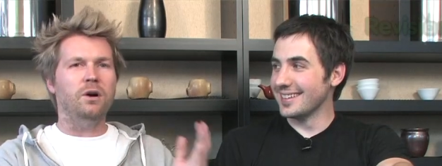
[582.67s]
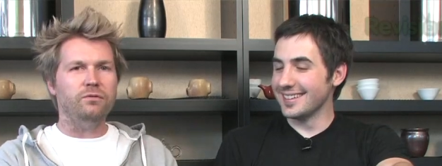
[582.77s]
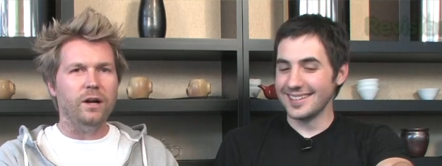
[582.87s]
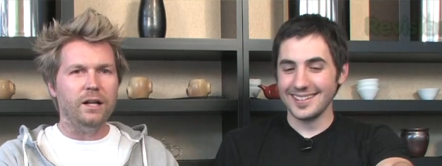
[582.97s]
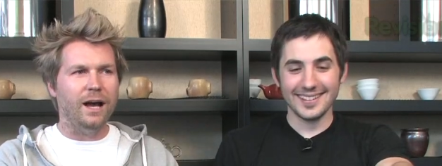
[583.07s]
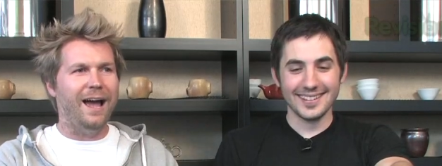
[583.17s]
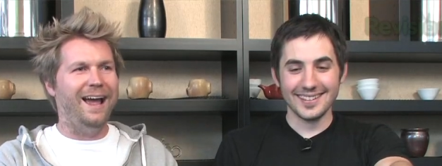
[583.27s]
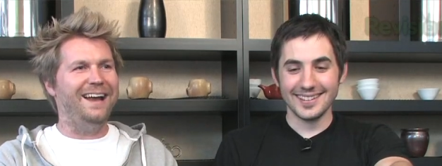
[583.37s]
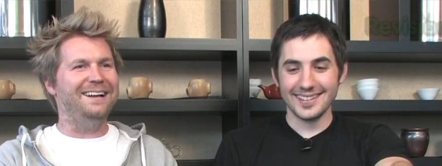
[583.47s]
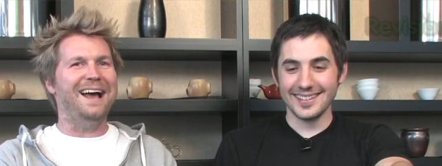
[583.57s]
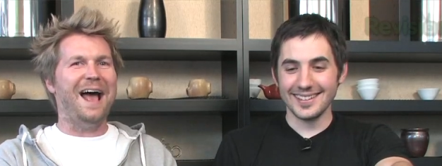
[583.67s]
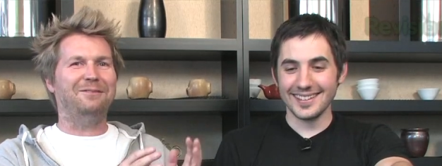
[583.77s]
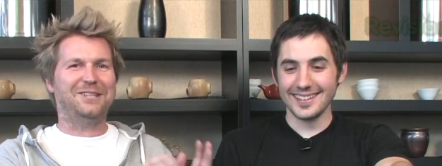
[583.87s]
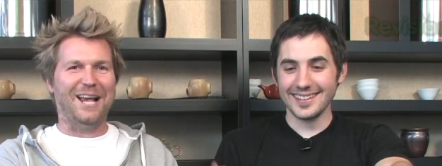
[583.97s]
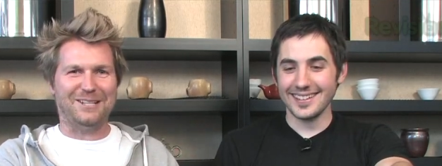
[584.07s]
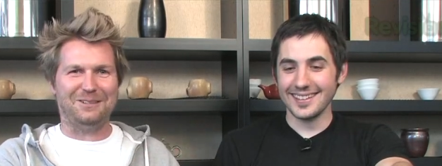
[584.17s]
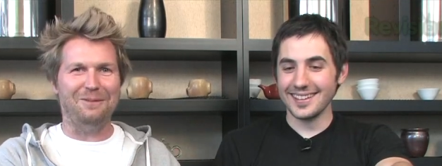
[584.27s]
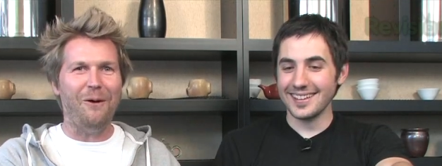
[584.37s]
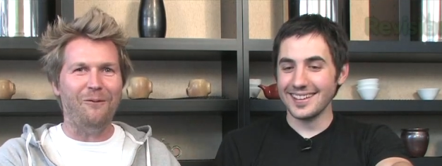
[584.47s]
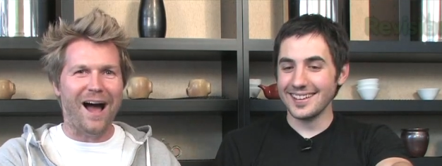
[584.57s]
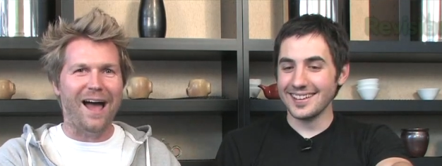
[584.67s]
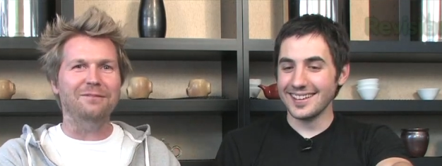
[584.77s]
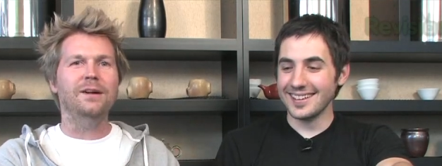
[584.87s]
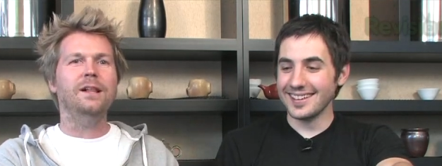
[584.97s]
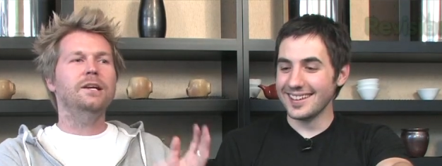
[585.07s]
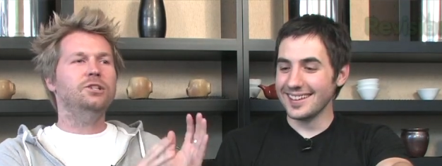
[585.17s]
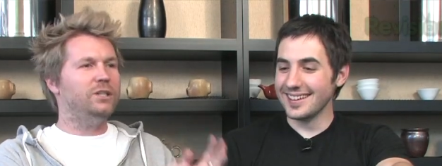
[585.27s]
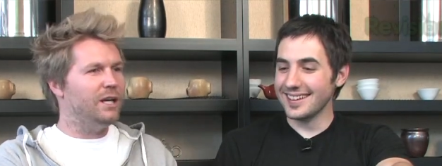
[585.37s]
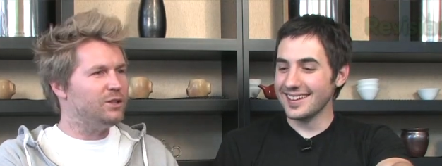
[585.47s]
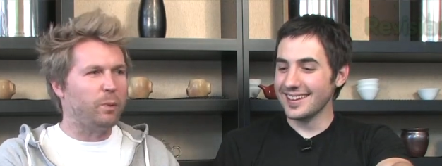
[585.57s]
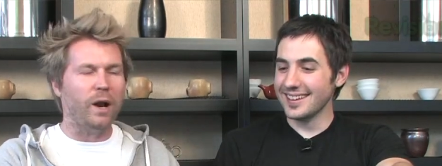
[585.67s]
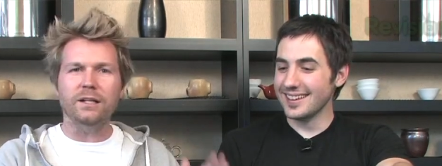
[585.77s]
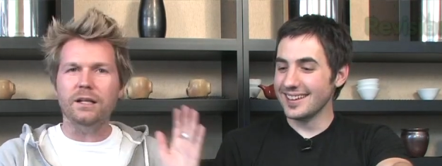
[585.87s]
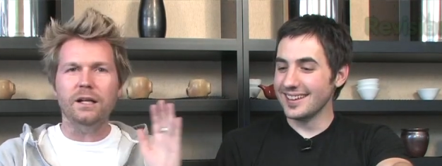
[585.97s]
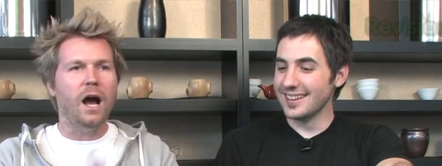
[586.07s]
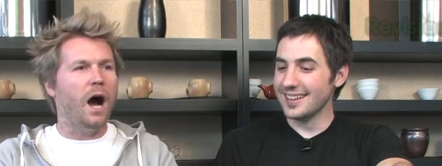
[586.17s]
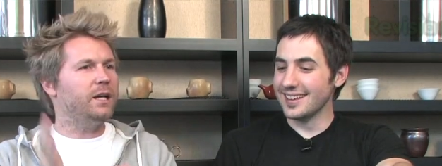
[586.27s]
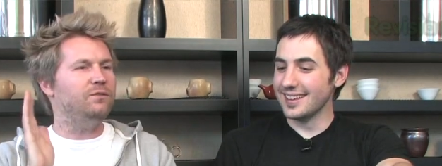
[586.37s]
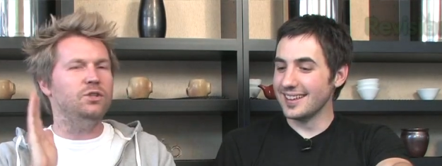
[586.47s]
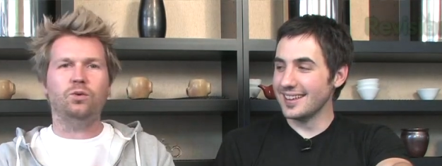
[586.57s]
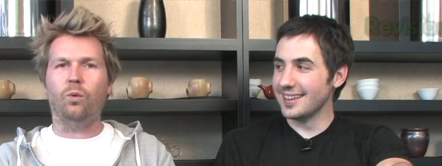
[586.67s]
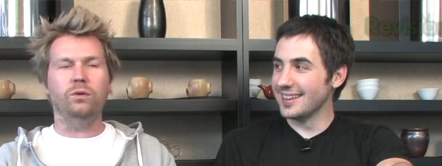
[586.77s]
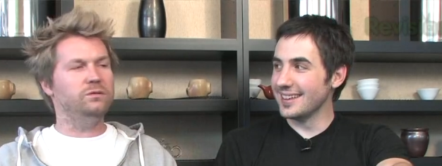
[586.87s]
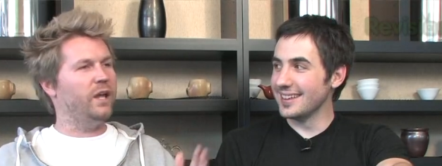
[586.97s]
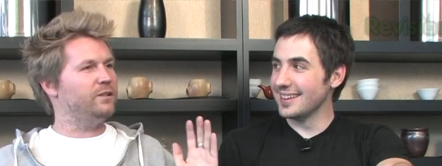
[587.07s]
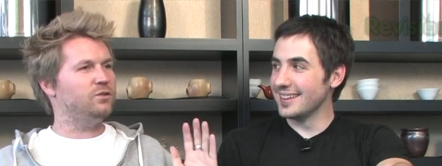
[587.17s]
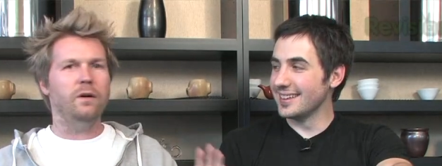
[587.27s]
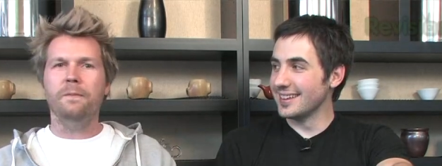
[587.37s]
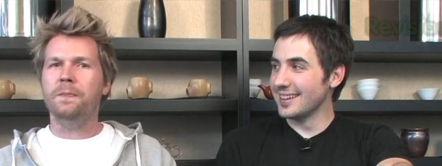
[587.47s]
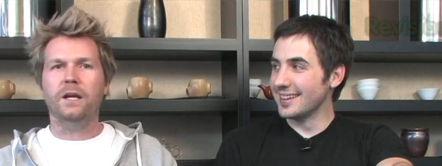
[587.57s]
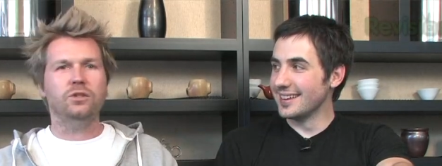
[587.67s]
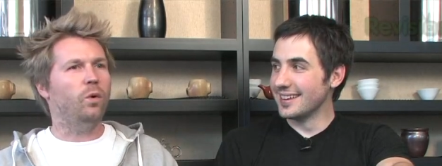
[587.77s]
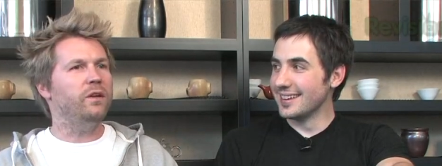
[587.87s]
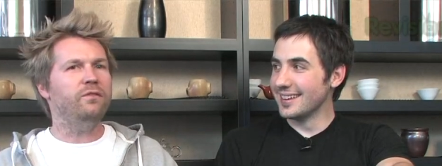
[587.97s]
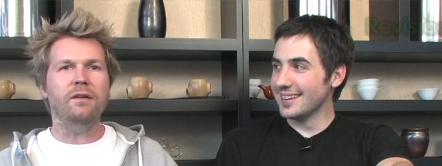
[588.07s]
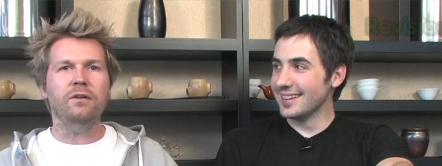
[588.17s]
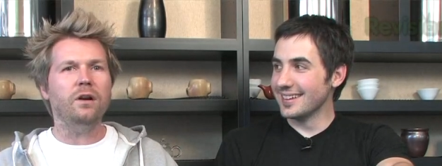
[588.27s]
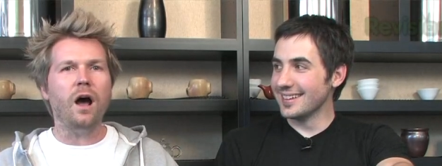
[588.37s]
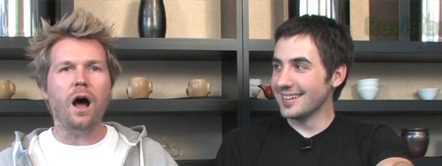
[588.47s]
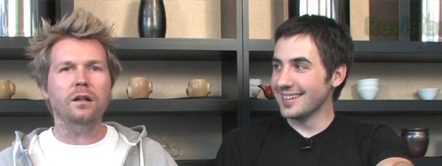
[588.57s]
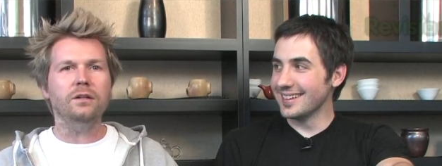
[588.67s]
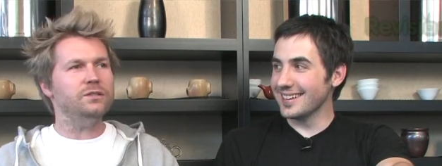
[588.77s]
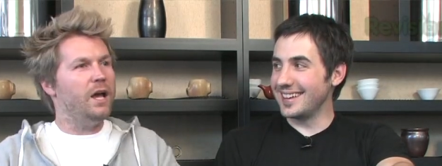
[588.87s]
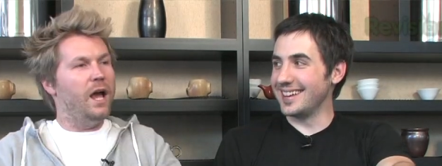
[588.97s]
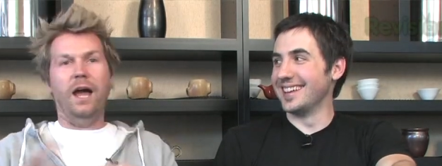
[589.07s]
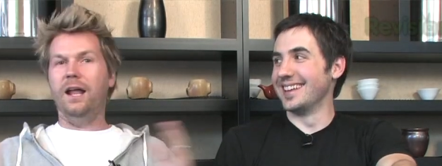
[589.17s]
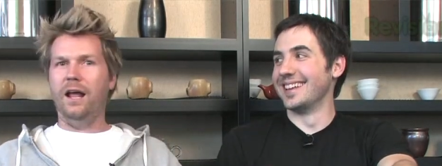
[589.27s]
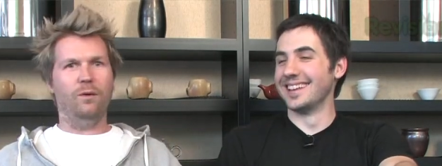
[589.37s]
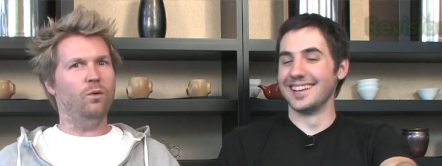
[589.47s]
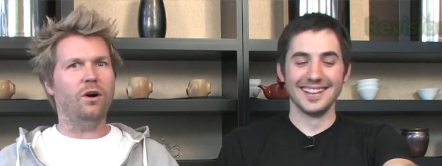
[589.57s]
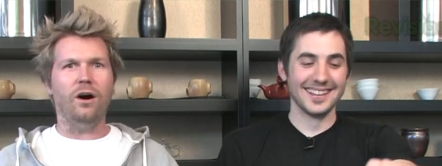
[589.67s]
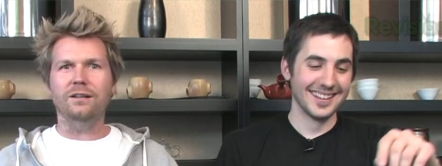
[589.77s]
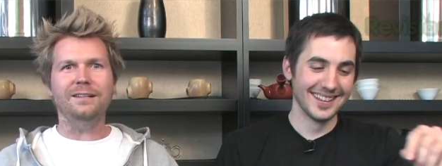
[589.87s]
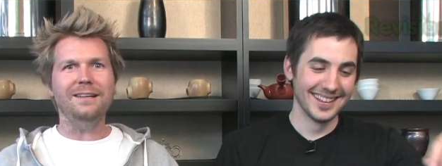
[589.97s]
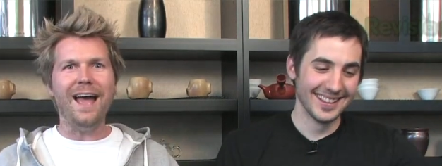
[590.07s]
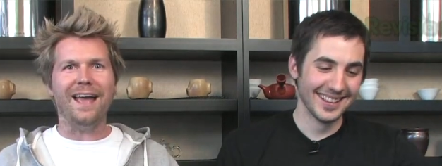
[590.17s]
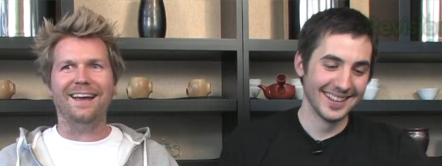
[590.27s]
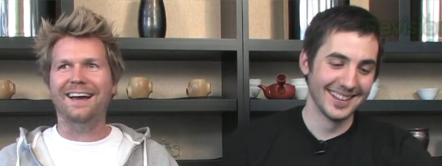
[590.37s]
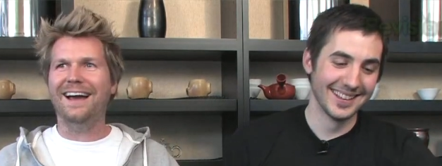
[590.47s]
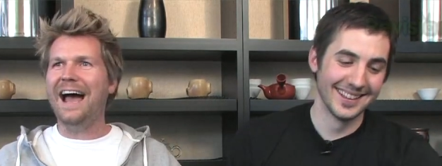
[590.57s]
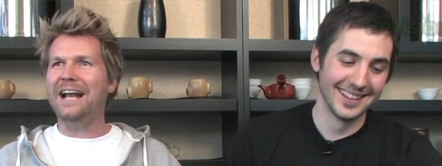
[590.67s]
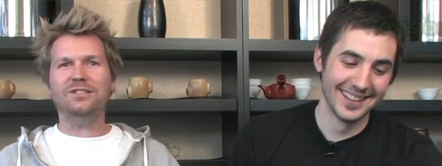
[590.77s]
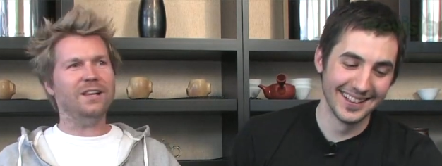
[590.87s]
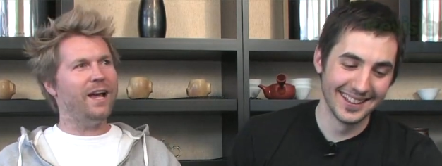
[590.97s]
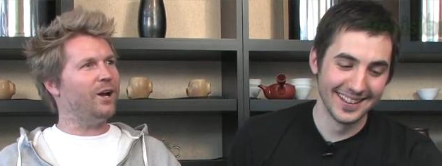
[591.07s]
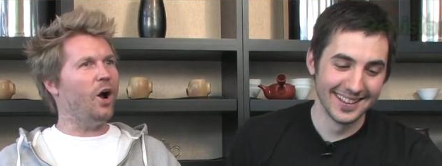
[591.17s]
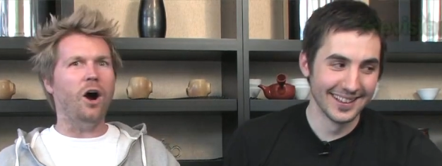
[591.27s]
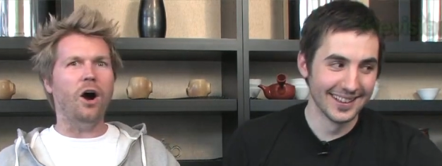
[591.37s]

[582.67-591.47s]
Speaker 1: over at night, have sex with my wife. She gets pregnant. I'll give you $2,500, and we'll call it a day. And he's like,